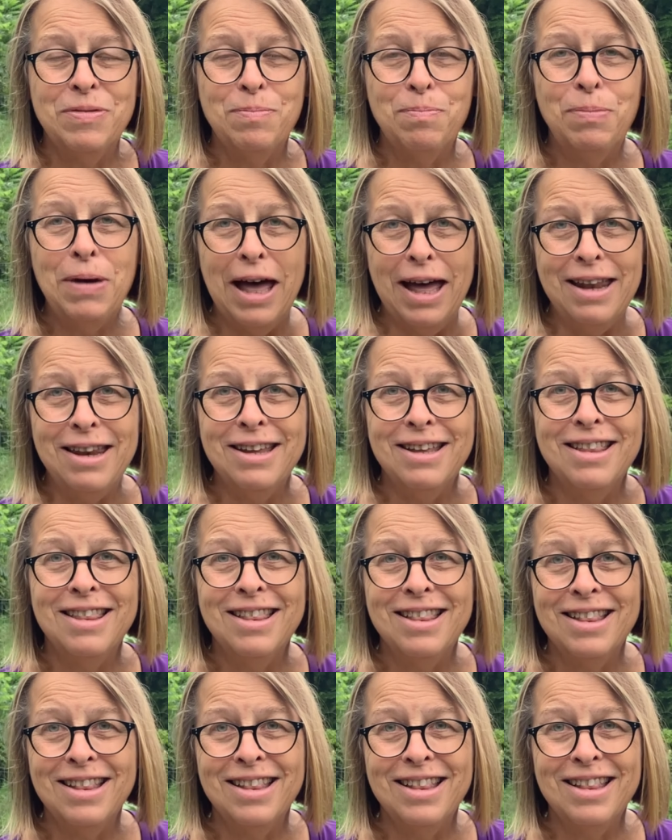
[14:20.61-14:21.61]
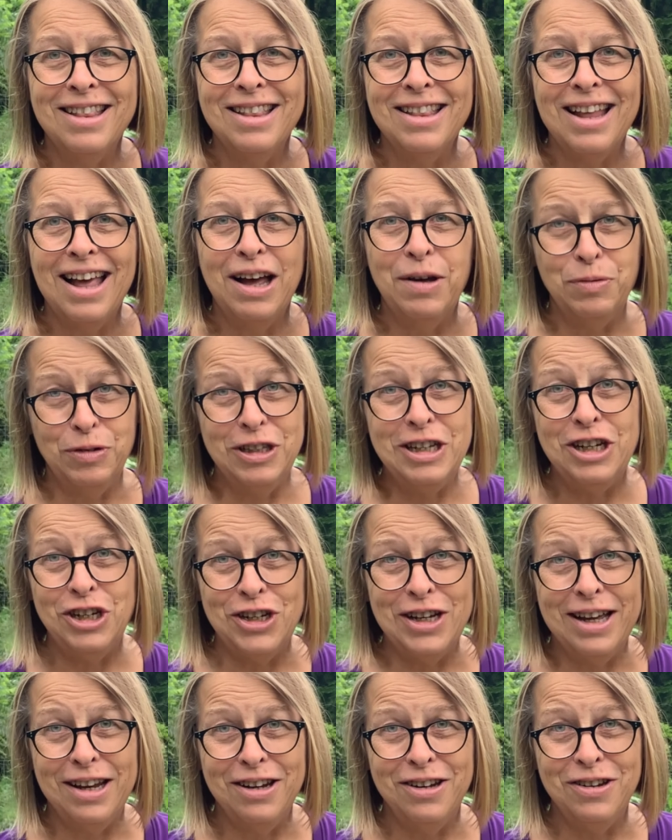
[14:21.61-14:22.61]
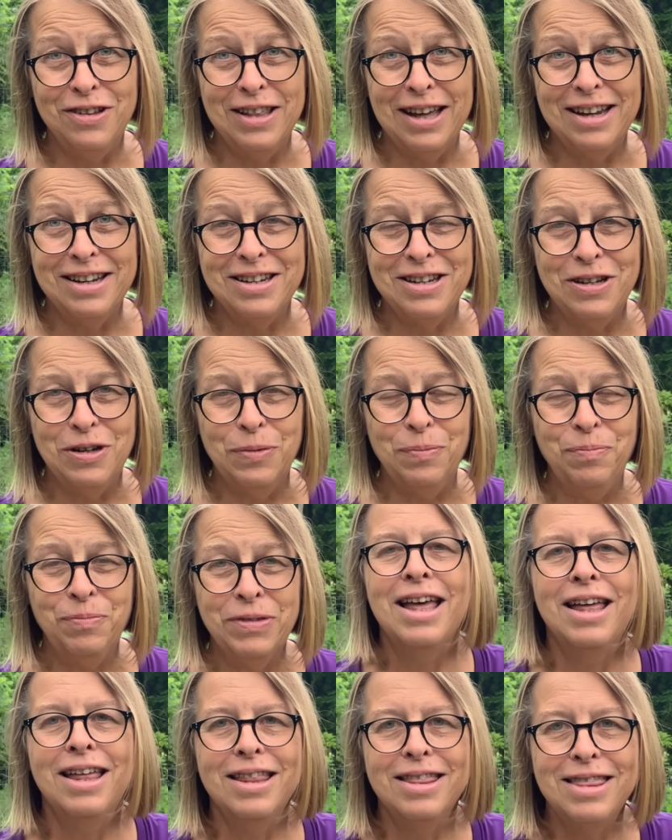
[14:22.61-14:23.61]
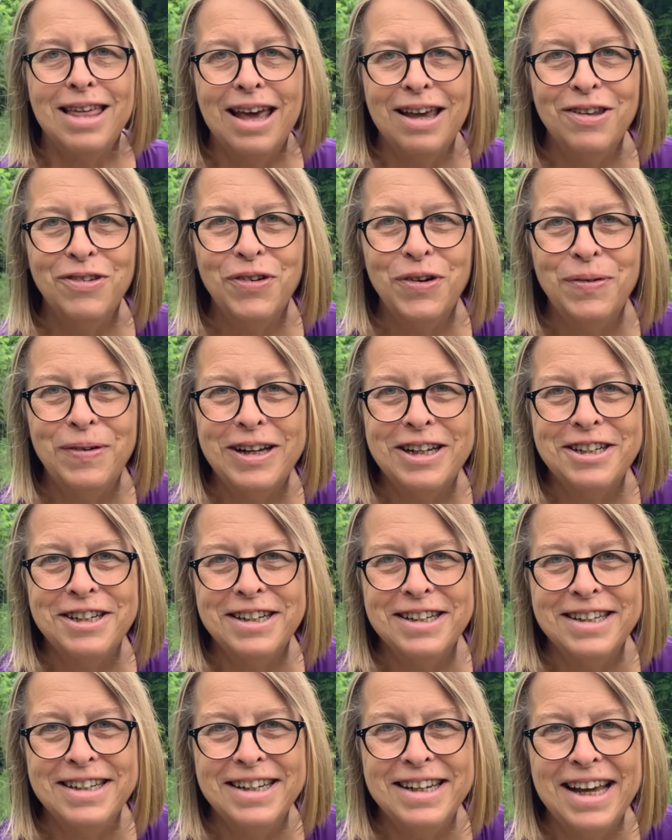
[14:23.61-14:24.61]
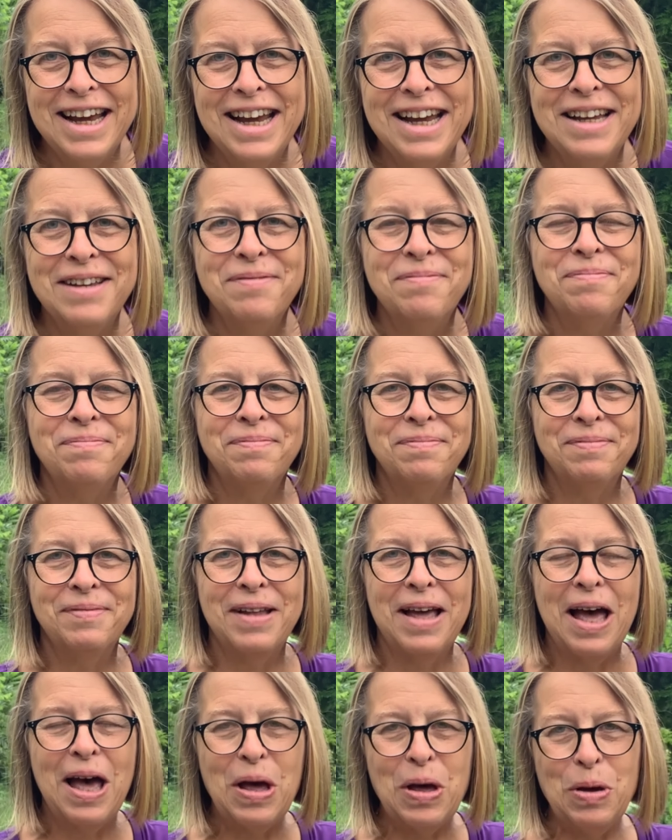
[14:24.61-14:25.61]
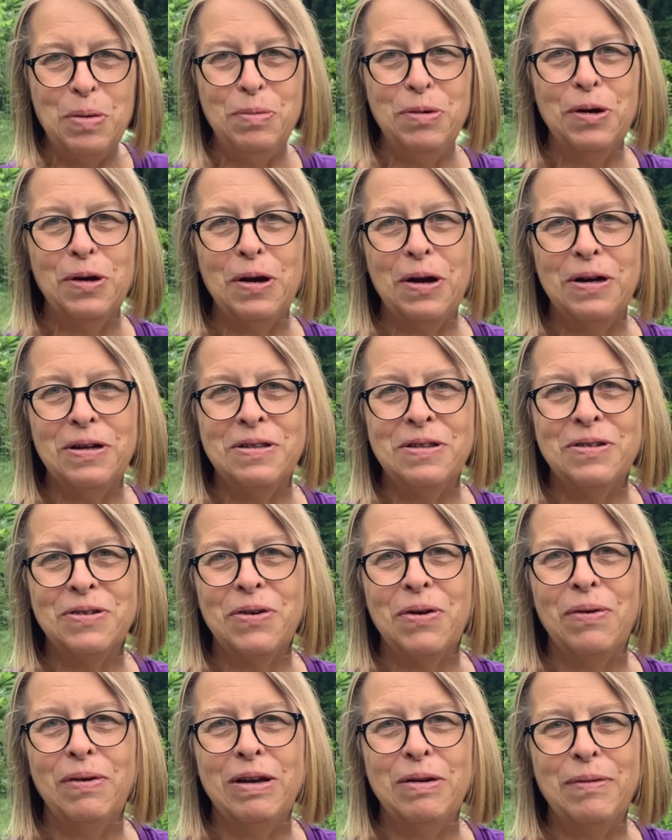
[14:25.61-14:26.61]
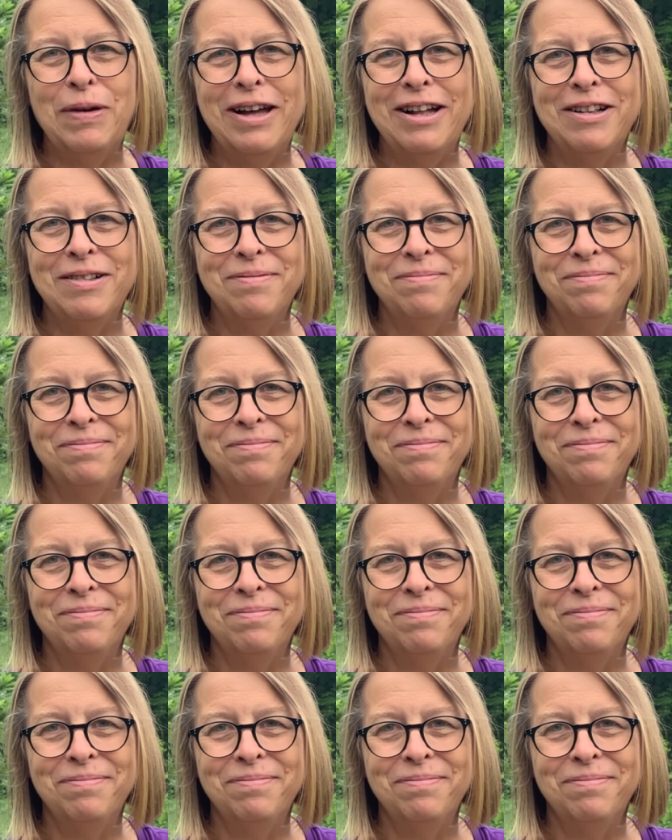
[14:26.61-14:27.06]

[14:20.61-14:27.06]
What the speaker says: But I will teach you how to do that too. Thanks for watching today. I hope your garden's growing well.